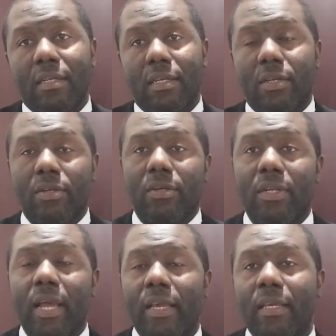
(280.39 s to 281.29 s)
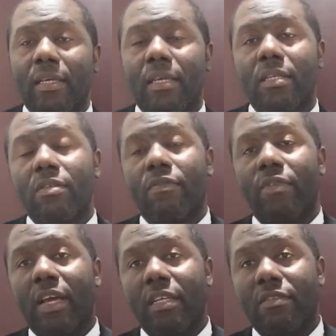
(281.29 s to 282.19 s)
Like in case of
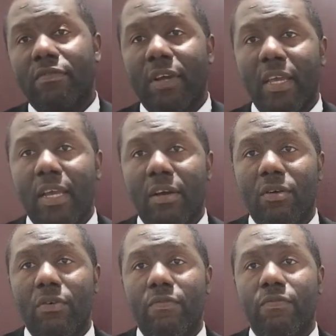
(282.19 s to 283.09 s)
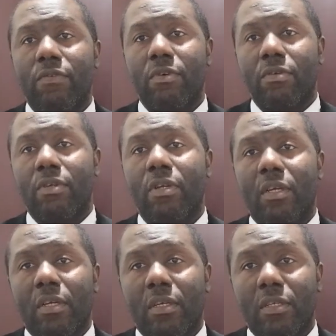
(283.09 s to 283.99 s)
large fire or flood,
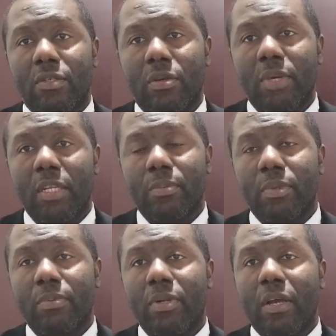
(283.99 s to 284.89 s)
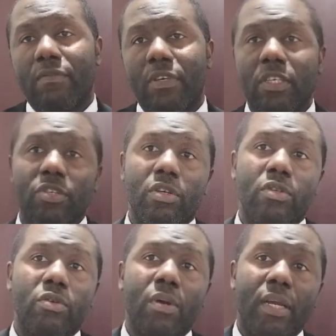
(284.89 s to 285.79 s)
so many people have
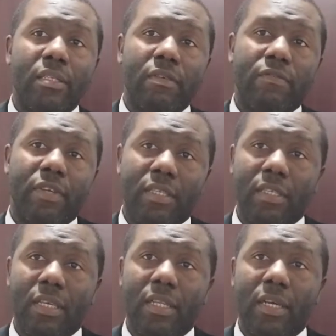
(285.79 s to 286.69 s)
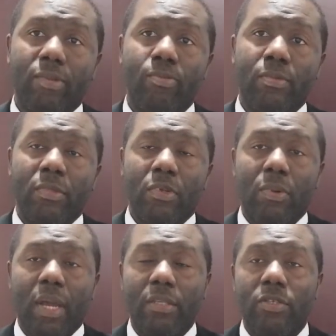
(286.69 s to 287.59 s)
injured. You as a first aider,
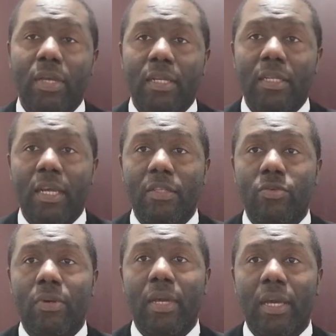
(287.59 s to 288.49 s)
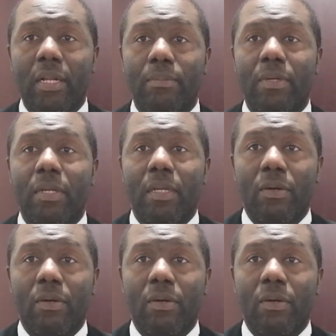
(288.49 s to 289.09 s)
right, you are there to help.